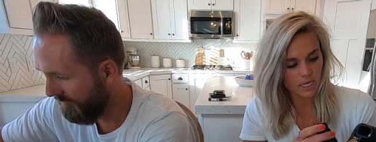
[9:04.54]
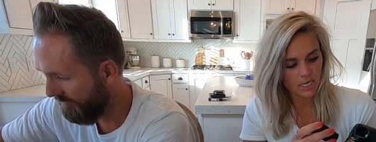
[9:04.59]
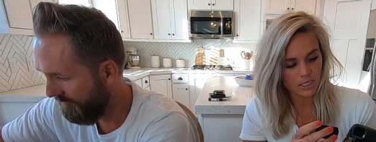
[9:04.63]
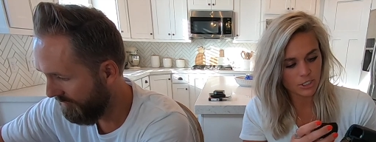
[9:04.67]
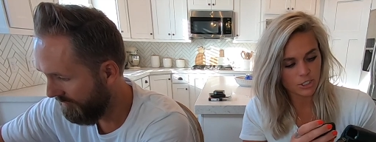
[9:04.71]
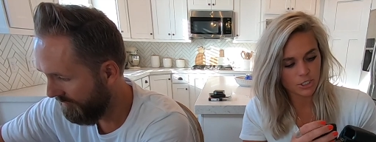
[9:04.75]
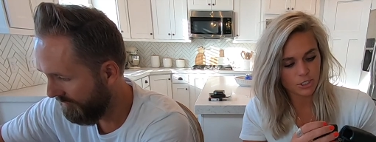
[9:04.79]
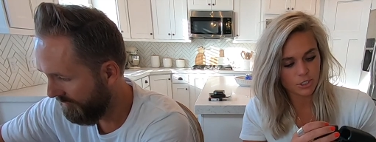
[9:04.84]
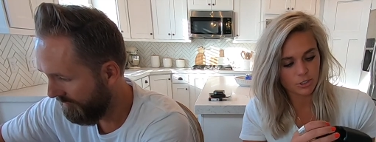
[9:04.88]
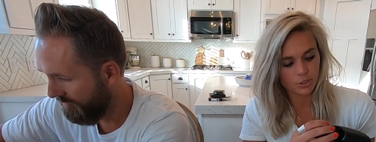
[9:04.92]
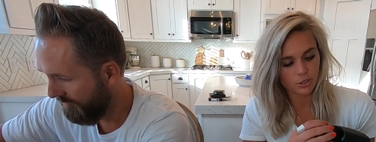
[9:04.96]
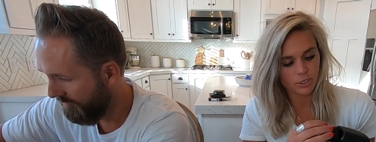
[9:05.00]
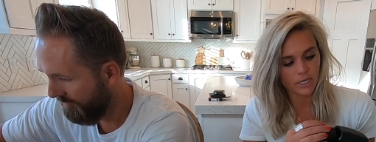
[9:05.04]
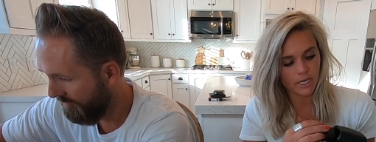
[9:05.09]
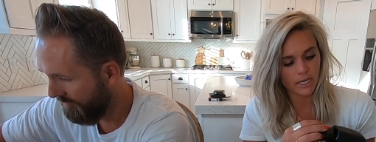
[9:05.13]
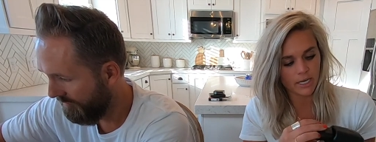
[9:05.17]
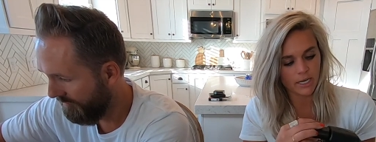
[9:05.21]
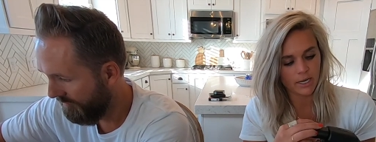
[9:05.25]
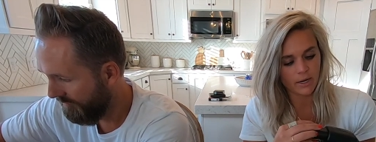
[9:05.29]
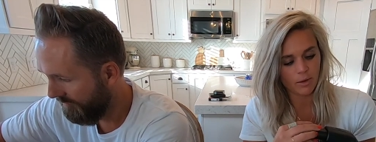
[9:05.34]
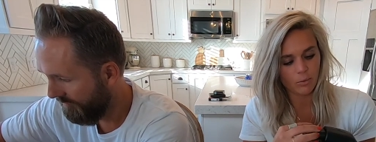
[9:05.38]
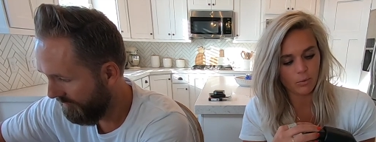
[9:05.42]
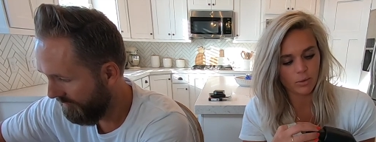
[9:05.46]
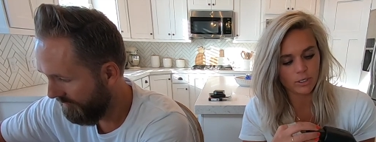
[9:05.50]

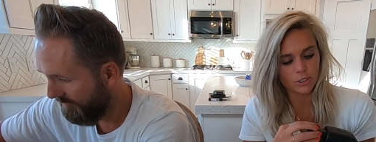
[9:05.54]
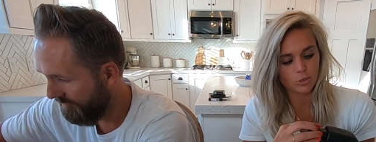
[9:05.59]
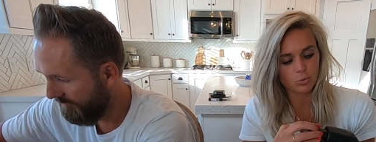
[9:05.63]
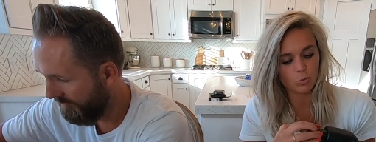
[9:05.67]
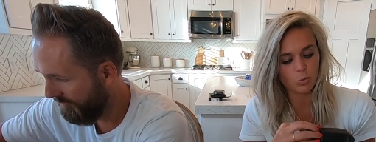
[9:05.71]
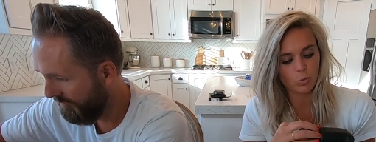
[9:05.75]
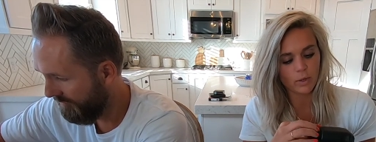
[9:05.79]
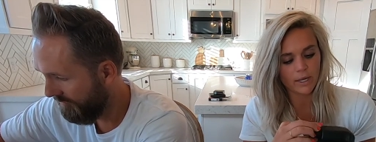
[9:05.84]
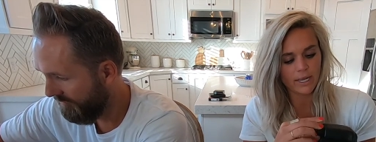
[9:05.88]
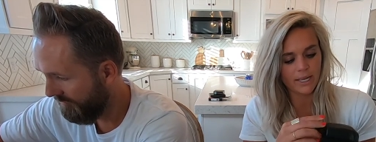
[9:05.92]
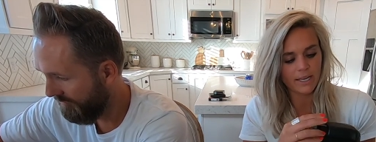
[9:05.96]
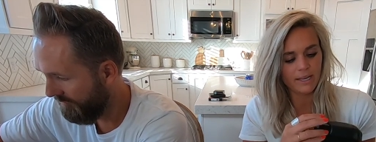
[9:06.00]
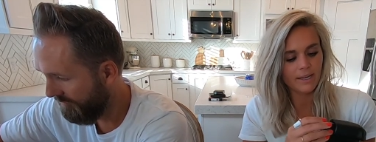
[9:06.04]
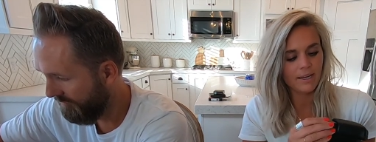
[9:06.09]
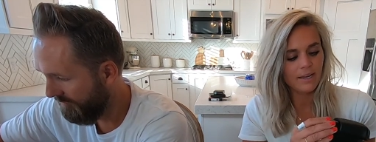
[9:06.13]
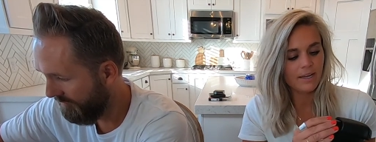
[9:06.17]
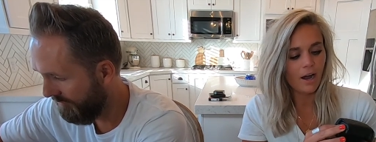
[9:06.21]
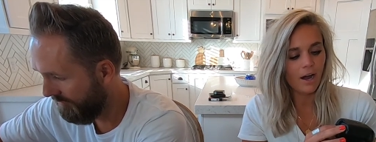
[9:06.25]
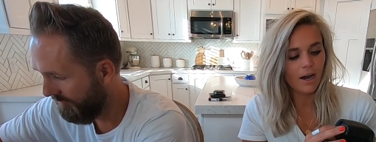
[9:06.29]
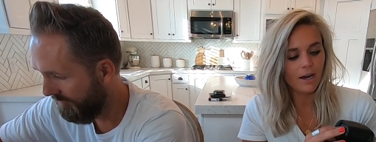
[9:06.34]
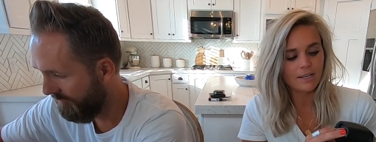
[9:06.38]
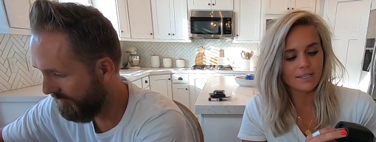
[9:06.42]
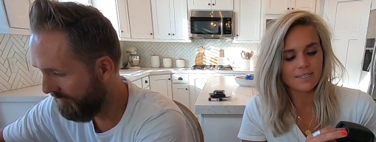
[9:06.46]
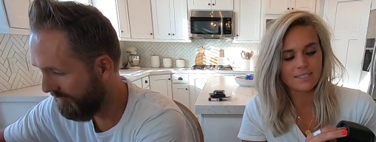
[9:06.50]
Speaker 1: touchscreen, which we
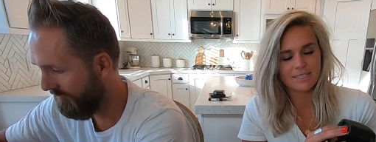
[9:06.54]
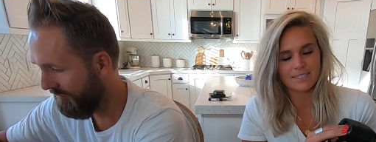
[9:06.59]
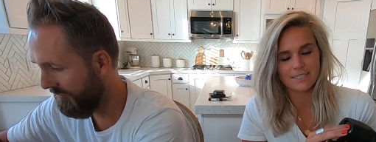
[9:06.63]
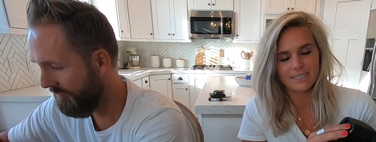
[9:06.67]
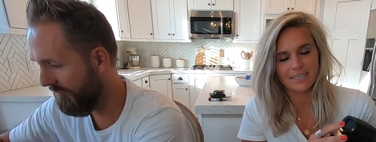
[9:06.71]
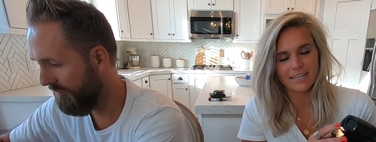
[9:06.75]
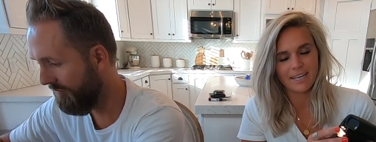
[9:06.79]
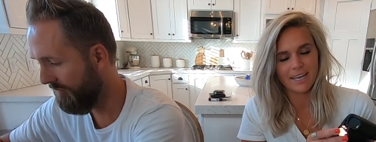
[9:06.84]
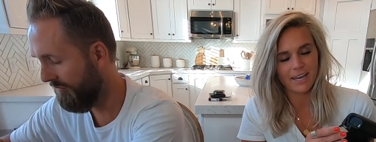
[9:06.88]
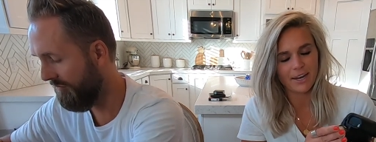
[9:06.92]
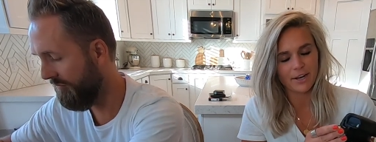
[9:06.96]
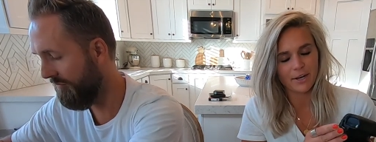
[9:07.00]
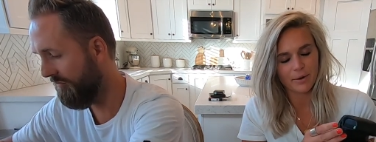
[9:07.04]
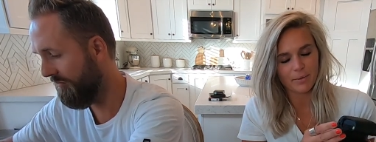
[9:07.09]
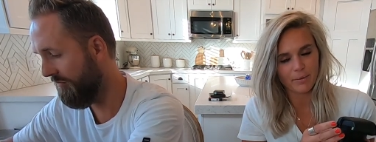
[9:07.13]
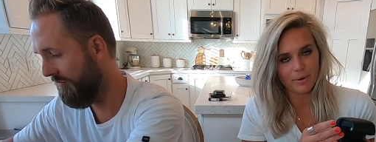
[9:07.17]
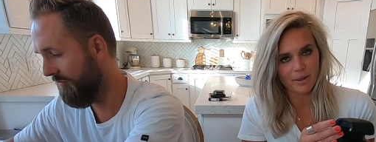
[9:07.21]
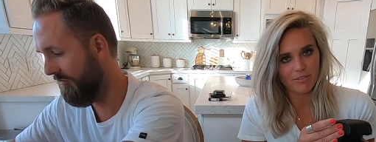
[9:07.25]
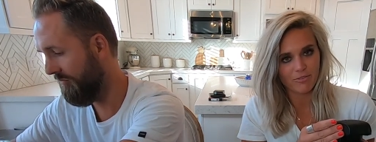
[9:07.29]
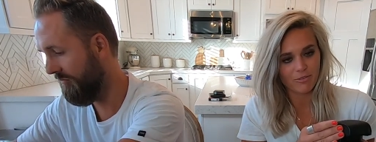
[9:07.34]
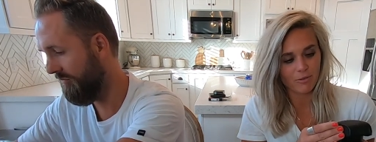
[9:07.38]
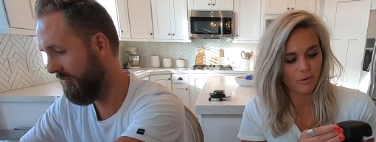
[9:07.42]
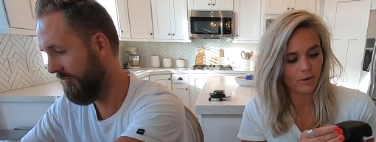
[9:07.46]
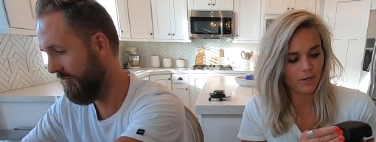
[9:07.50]
honestly cannot
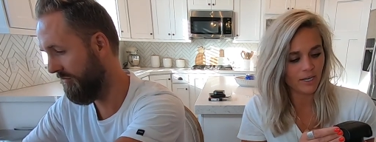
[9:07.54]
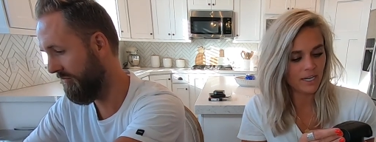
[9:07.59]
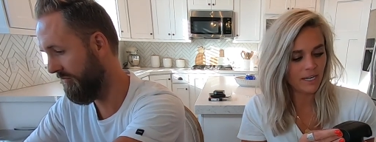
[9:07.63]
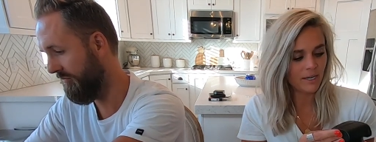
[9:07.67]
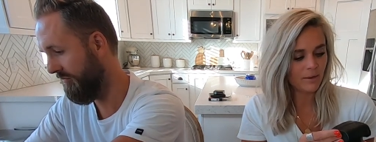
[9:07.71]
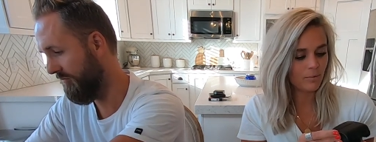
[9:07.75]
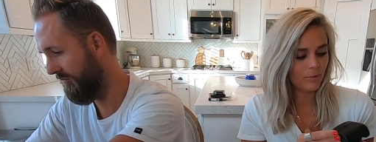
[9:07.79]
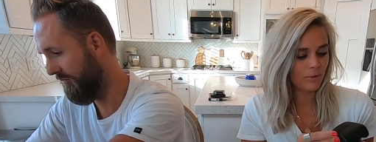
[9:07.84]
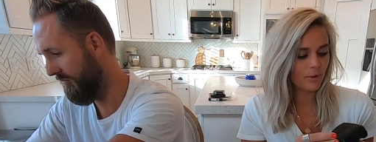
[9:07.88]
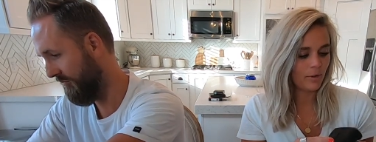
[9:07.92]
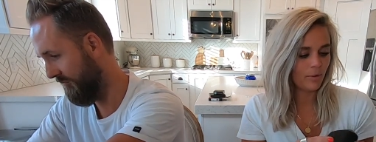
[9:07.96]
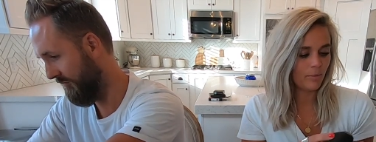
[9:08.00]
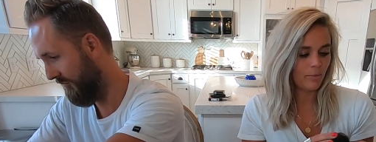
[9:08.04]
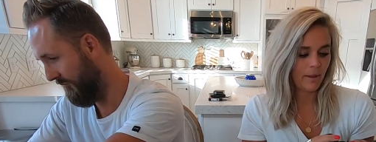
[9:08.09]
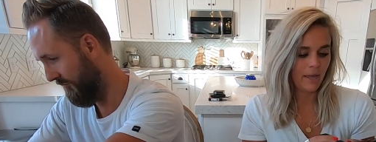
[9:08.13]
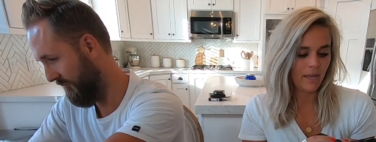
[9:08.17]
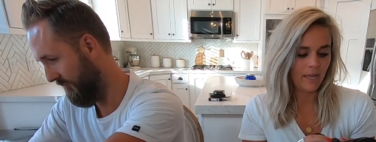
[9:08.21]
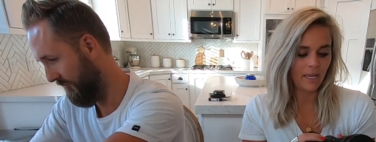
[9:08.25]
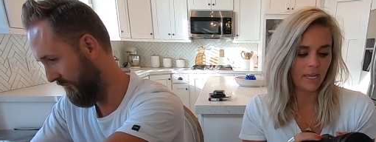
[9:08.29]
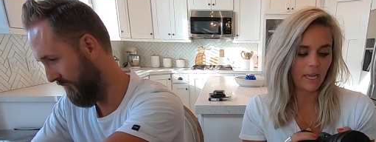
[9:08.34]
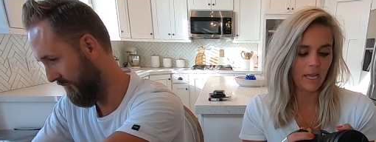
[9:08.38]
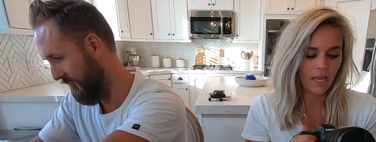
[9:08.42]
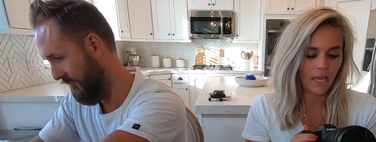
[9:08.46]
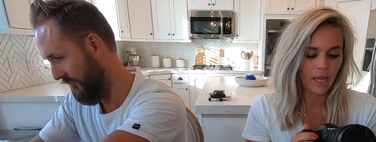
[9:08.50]
wait for. It will
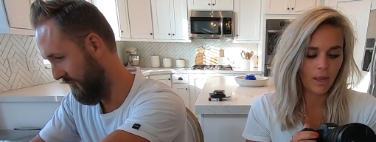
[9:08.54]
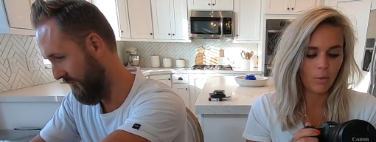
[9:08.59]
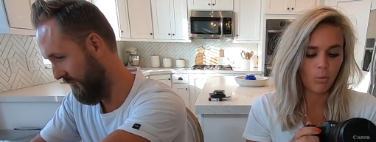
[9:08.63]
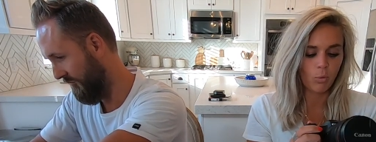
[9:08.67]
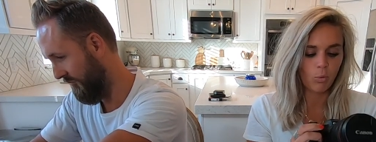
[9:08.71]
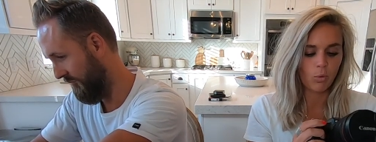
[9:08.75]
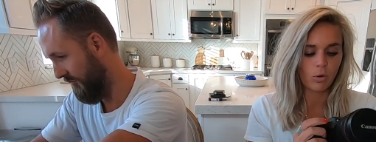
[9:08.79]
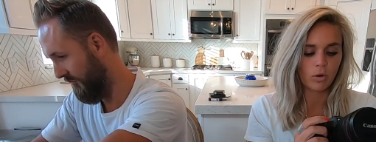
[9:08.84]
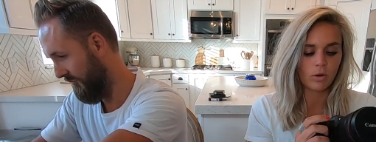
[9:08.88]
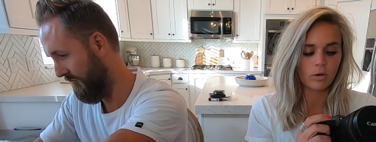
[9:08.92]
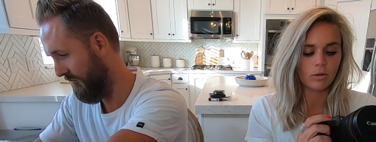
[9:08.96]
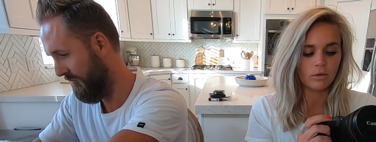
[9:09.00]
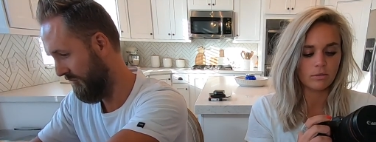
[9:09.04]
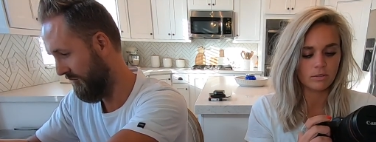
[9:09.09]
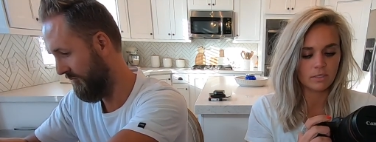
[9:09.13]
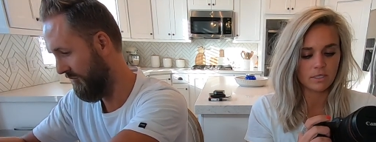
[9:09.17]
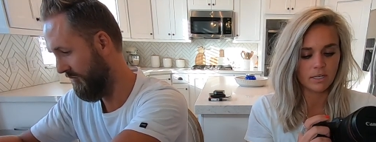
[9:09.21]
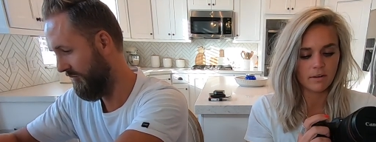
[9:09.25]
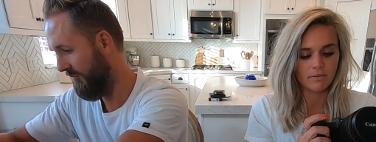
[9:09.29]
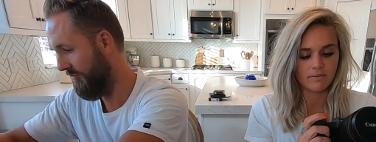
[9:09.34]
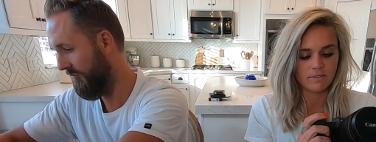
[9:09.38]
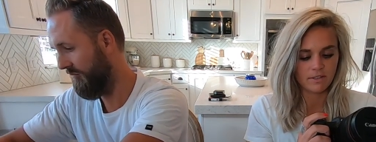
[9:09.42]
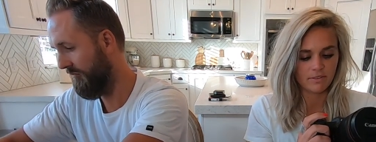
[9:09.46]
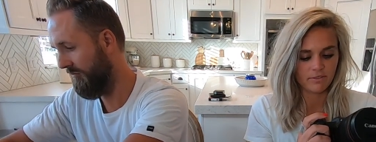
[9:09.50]
make a world of